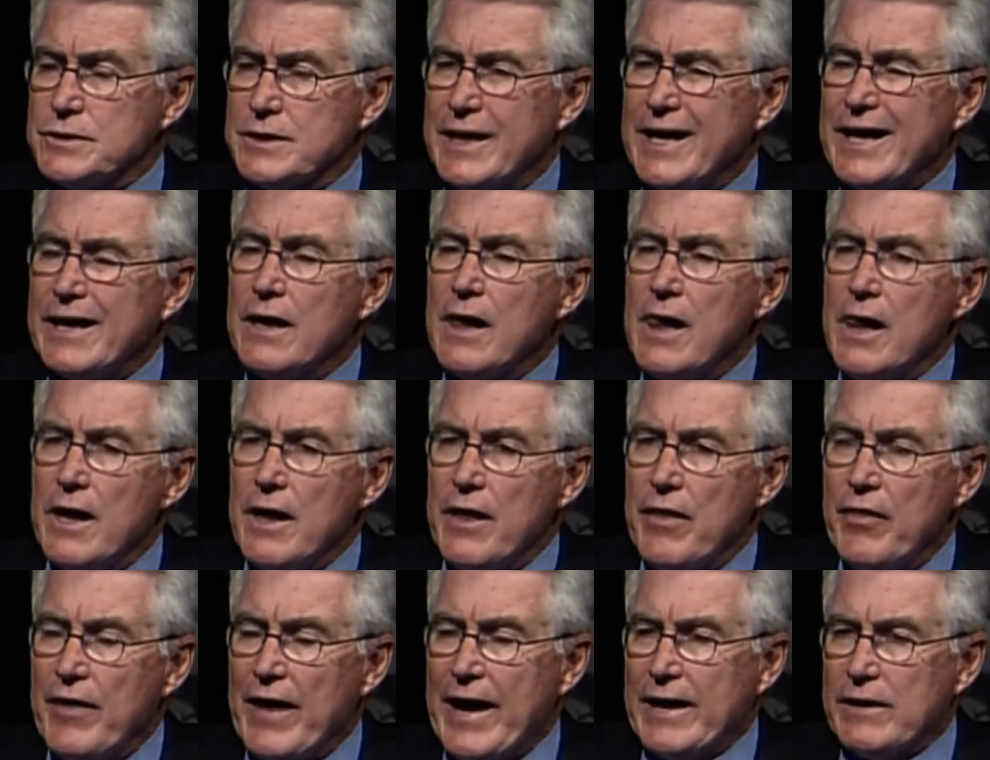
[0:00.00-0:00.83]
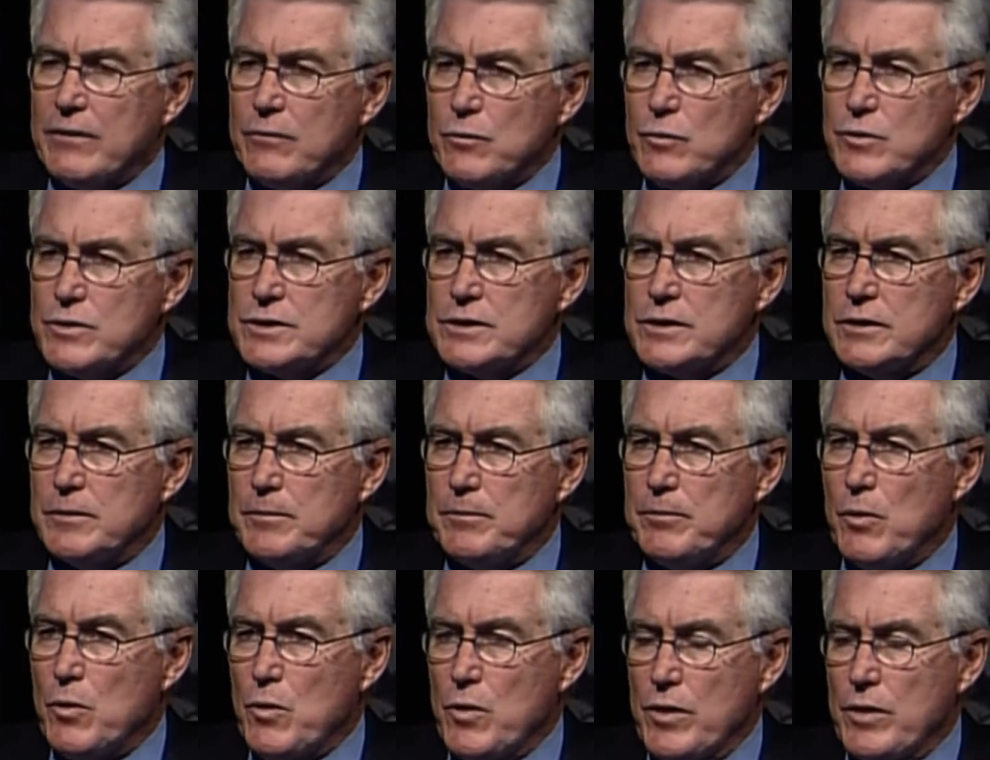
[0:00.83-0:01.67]
And that was an
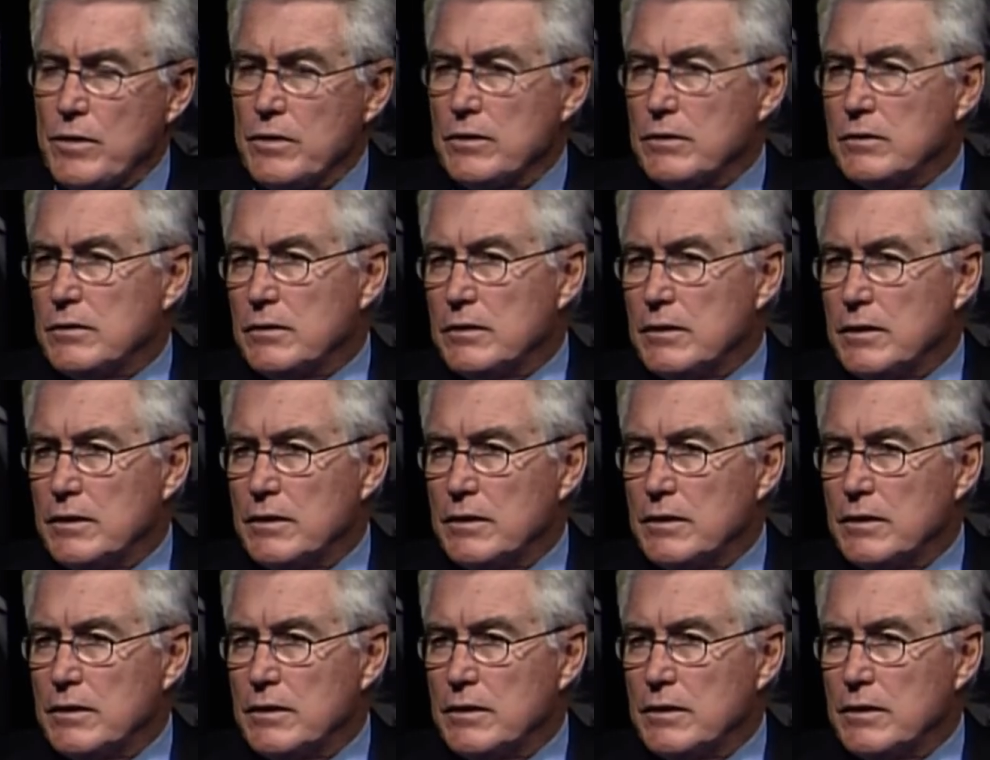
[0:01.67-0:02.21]
important